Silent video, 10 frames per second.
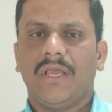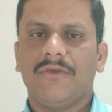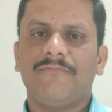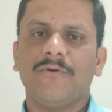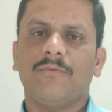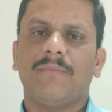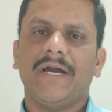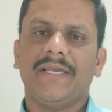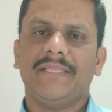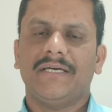if you
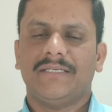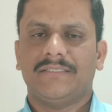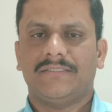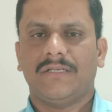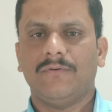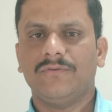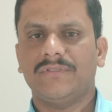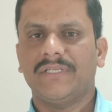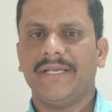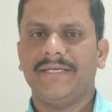buy the south
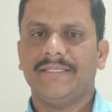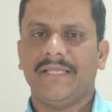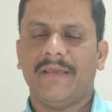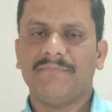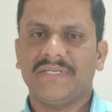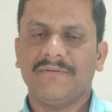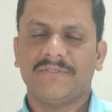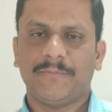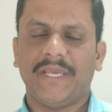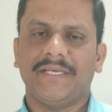side, the empty
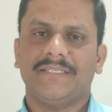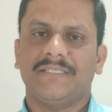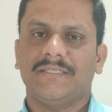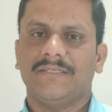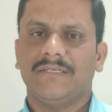space,